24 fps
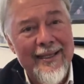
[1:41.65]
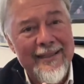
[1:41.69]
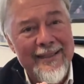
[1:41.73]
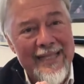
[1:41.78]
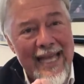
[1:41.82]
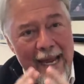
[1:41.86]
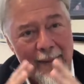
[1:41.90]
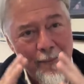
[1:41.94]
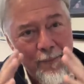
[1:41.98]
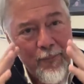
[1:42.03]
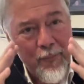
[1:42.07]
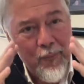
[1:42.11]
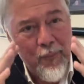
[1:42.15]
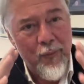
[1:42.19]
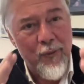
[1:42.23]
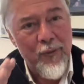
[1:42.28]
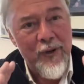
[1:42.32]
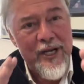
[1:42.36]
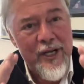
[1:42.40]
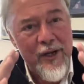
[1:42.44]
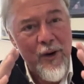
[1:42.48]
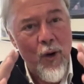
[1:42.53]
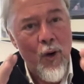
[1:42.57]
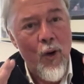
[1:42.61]
that
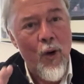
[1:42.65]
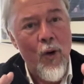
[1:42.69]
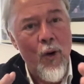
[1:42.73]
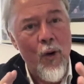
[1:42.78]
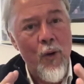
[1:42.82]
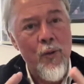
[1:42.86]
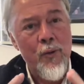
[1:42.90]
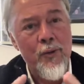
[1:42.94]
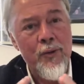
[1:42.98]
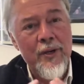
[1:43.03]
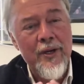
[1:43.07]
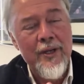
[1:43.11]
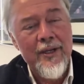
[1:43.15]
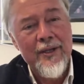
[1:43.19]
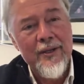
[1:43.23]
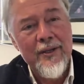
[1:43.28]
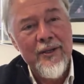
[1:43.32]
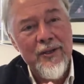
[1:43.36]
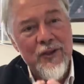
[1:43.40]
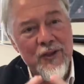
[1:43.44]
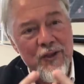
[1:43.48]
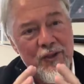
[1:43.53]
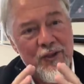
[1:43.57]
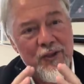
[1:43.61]
pre-own
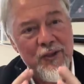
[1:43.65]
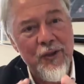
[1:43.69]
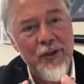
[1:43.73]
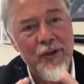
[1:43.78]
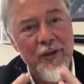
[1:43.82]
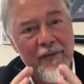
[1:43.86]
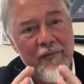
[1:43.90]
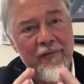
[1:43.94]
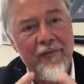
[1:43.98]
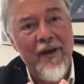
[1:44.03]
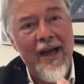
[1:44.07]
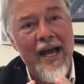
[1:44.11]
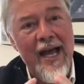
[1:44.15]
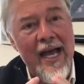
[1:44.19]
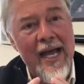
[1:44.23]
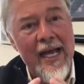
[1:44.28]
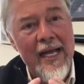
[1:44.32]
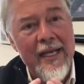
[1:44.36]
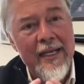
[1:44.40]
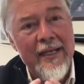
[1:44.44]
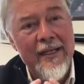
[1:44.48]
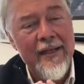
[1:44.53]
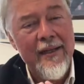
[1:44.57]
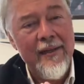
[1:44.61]

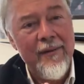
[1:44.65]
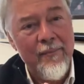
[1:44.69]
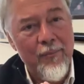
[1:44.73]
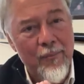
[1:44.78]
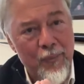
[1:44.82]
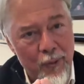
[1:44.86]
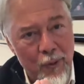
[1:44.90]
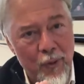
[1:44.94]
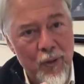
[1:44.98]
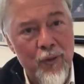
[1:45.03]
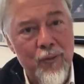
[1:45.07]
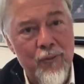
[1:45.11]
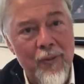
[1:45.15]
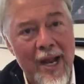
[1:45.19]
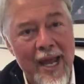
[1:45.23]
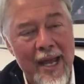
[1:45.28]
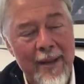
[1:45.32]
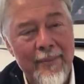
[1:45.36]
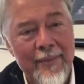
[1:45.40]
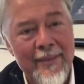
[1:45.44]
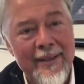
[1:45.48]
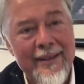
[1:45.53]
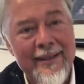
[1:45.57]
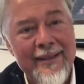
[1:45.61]
certified
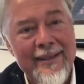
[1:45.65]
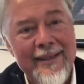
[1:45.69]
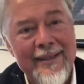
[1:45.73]
program.